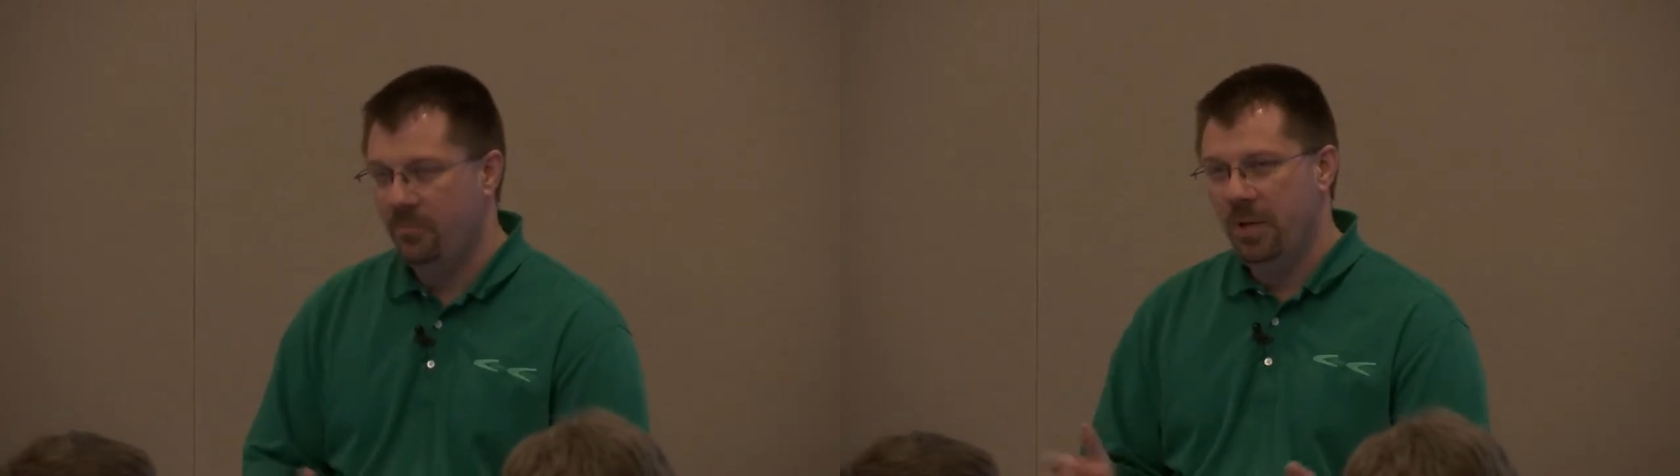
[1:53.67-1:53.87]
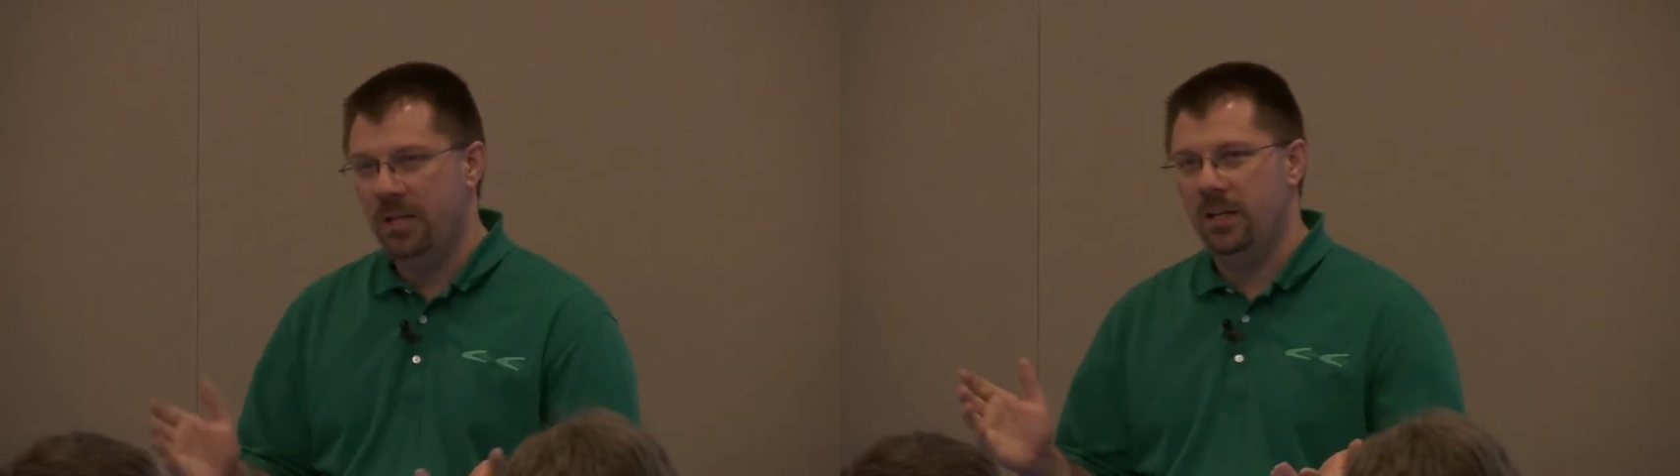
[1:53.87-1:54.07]

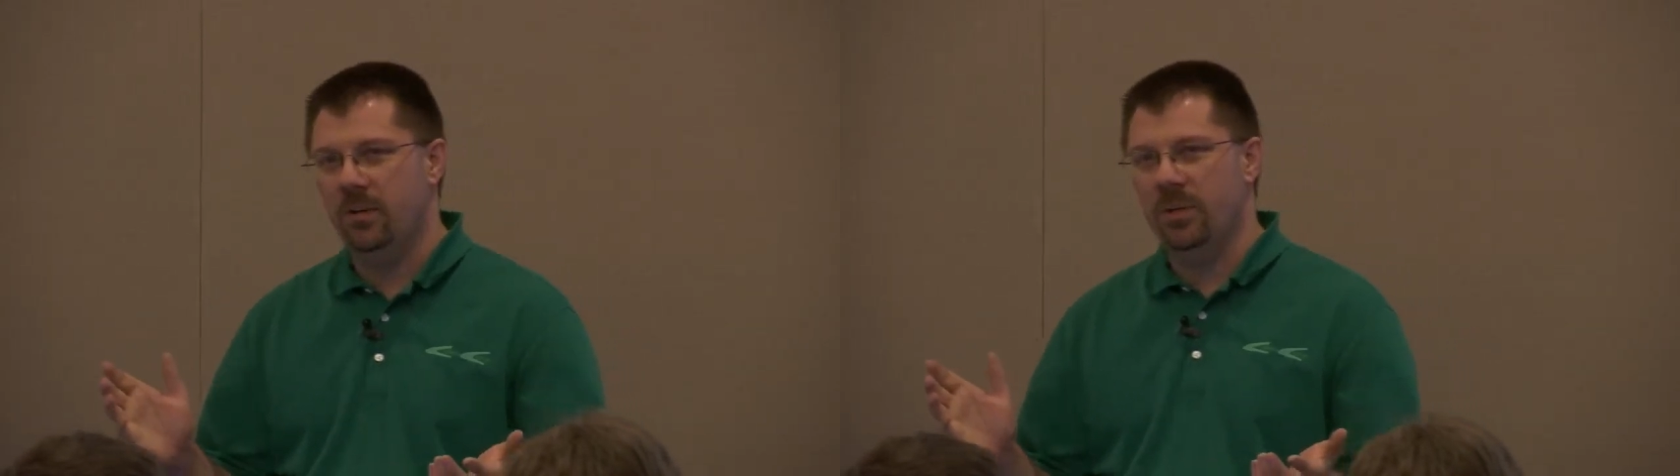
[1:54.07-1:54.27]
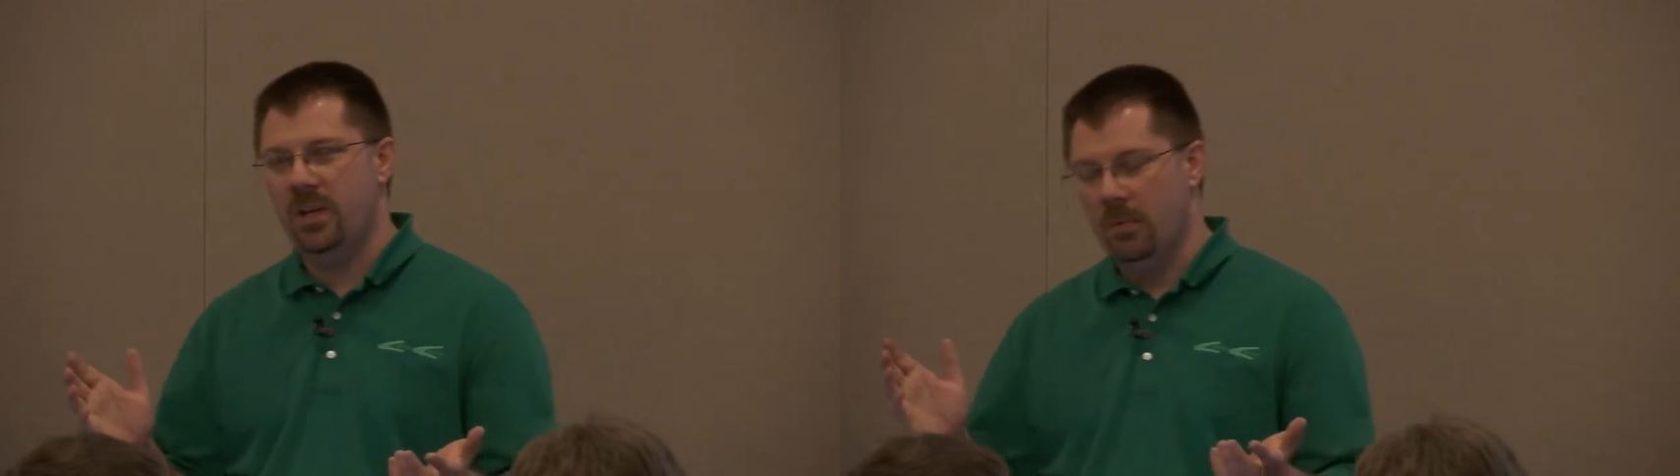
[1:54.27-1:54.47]
Been
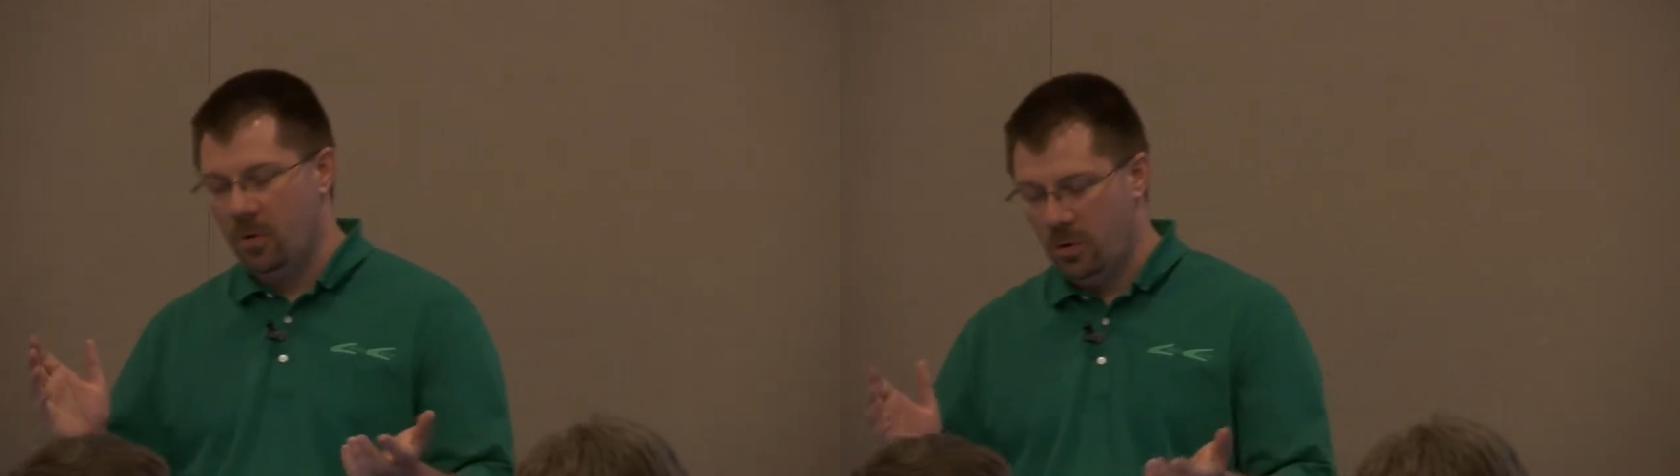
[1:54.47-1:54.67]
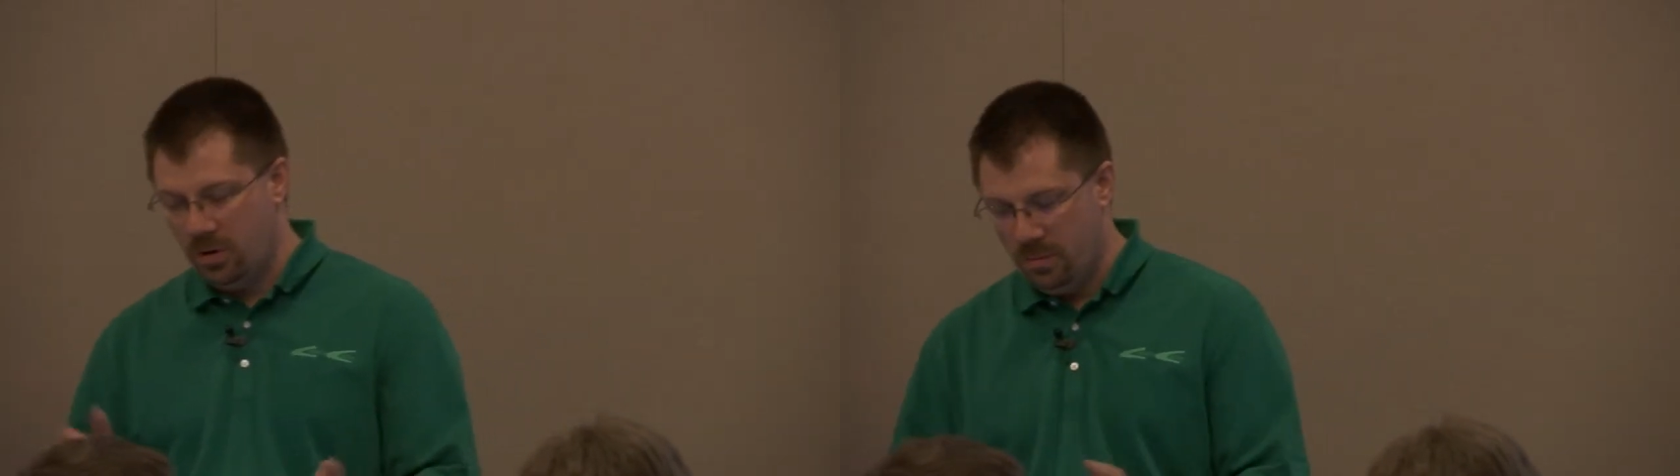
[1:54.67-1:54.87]
here with
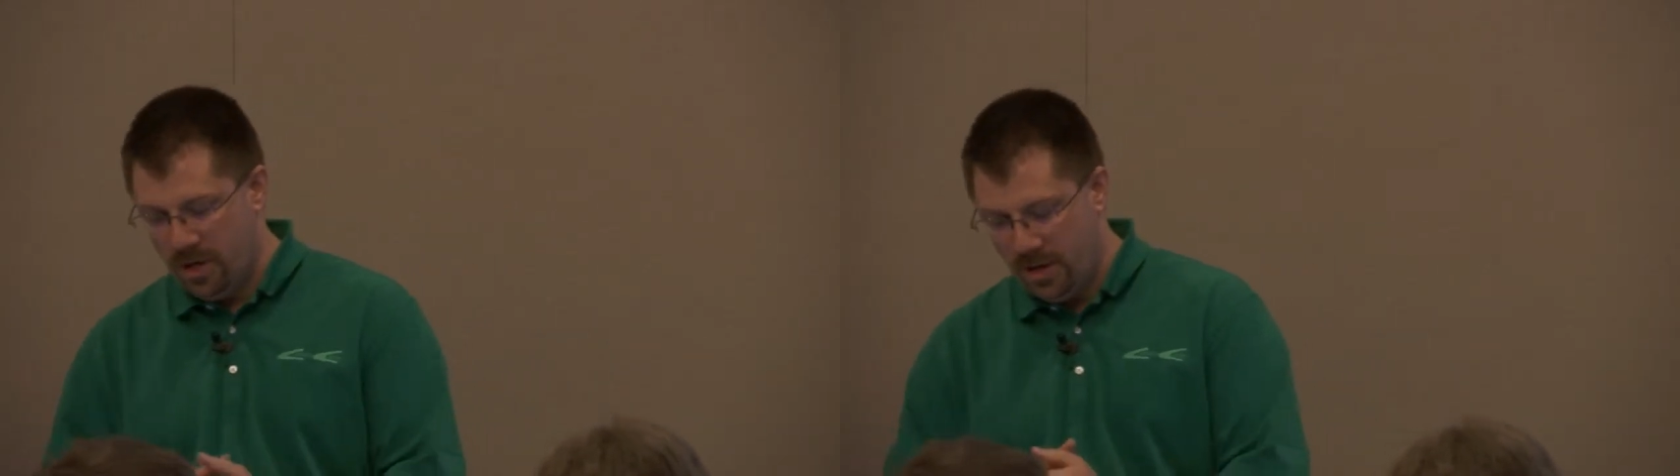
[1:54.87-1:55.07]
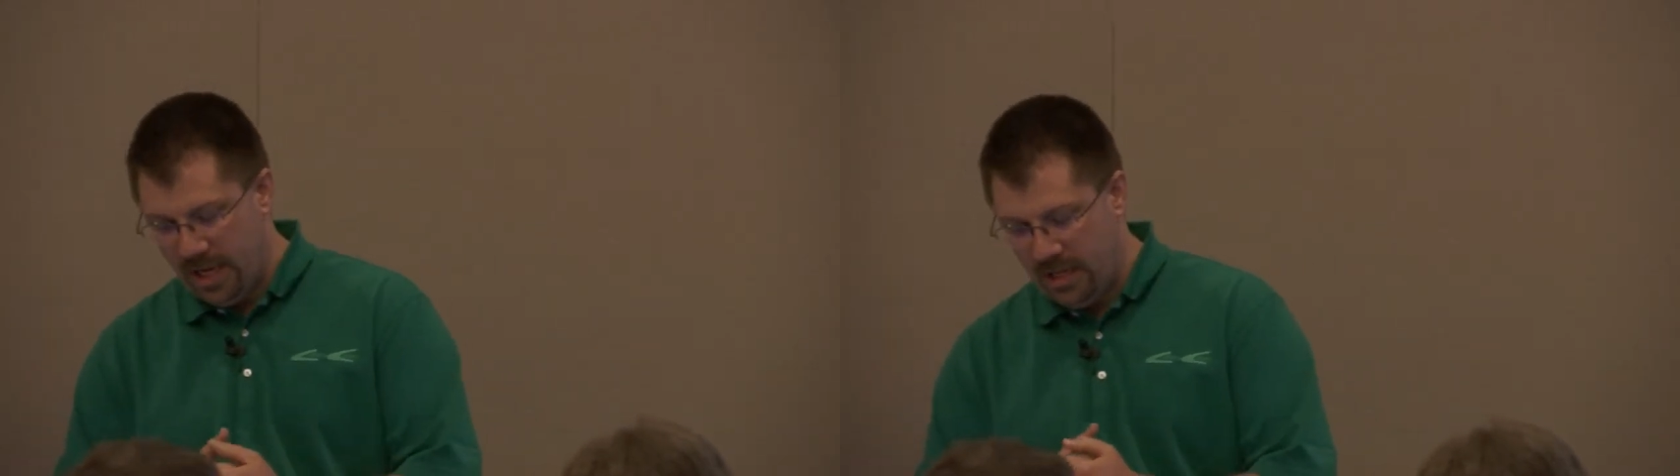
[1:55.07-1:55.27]
Cameron Corner
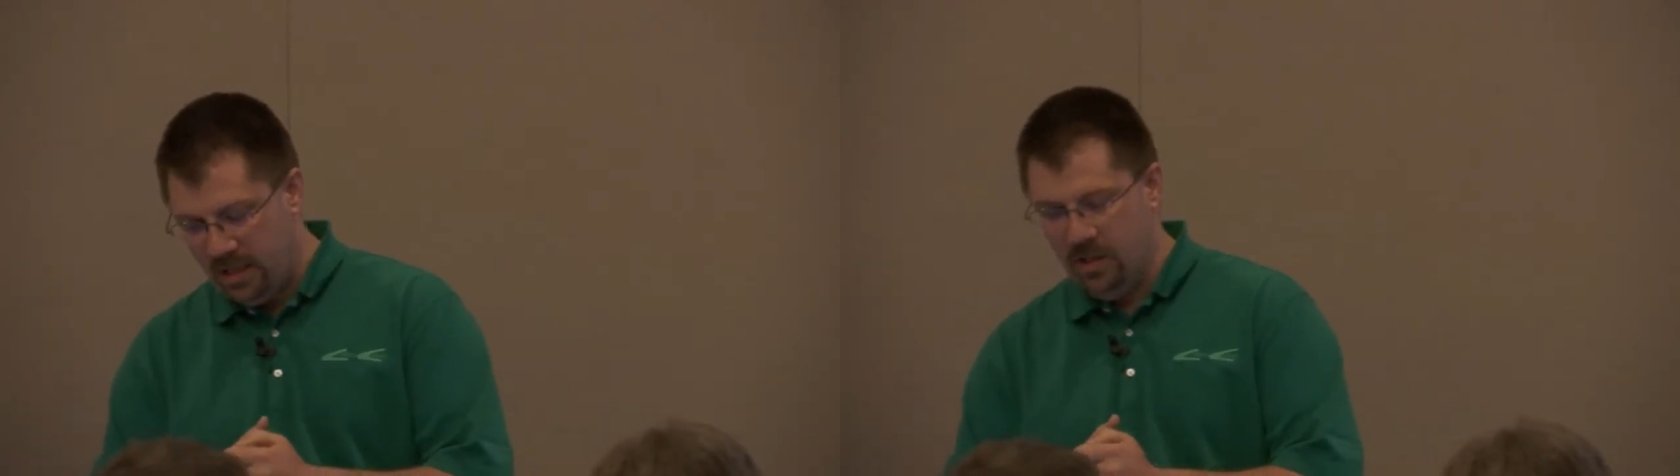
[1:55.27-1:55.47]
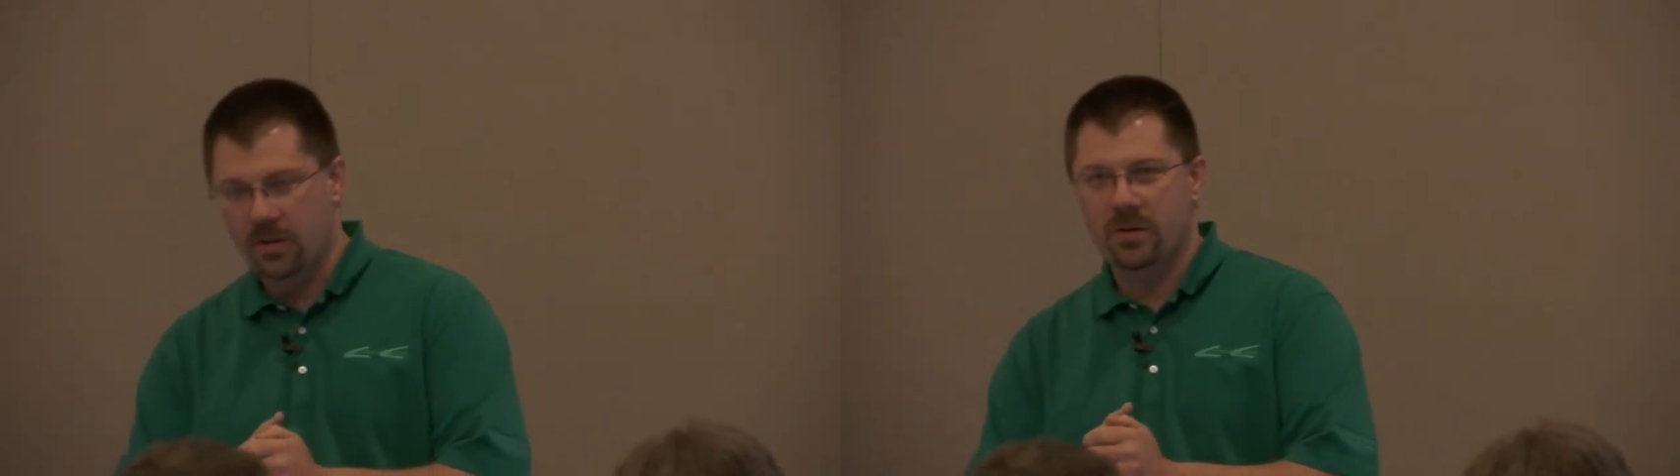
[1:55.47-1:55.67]
about
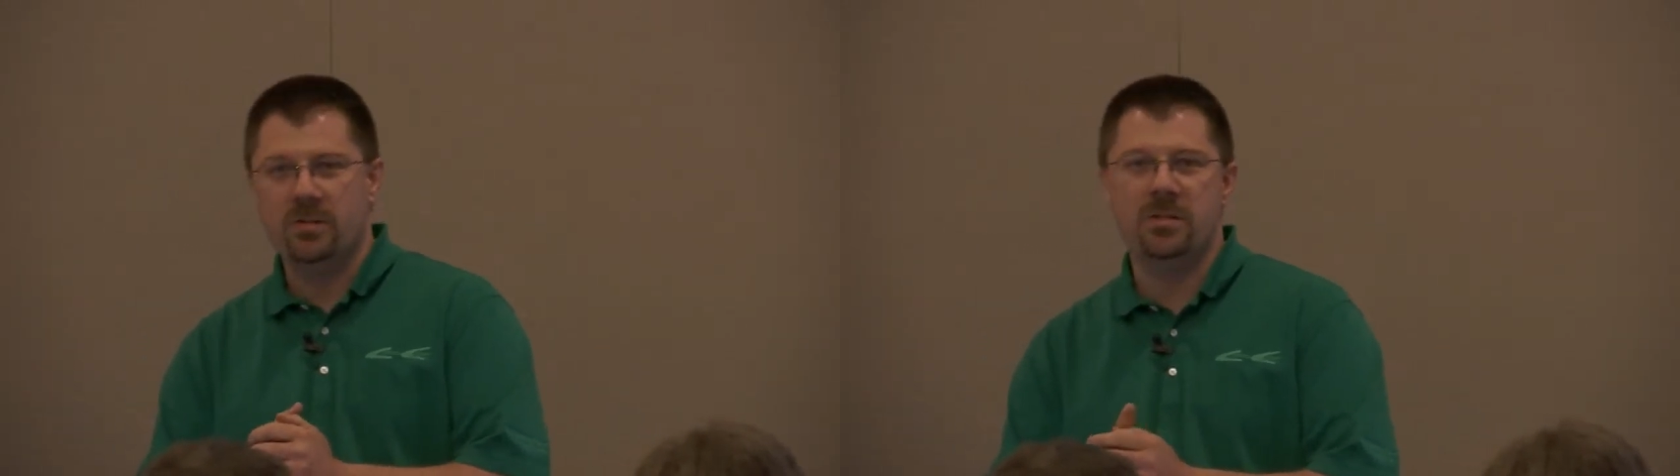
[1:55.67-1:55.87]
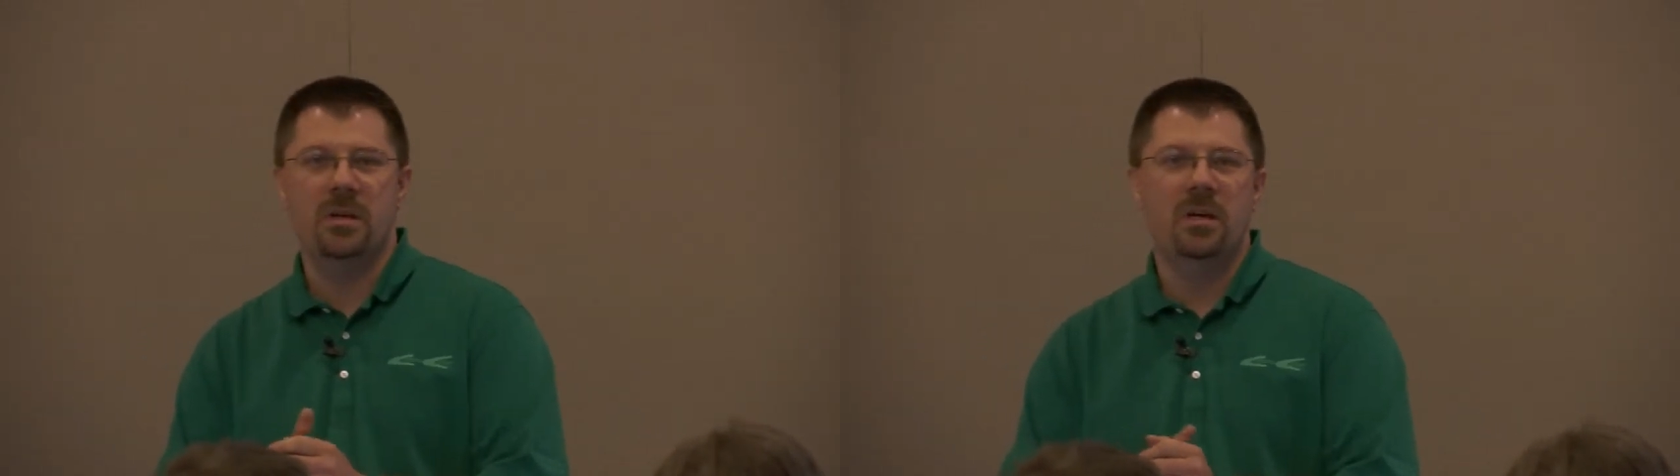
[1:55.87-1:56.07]
8 years,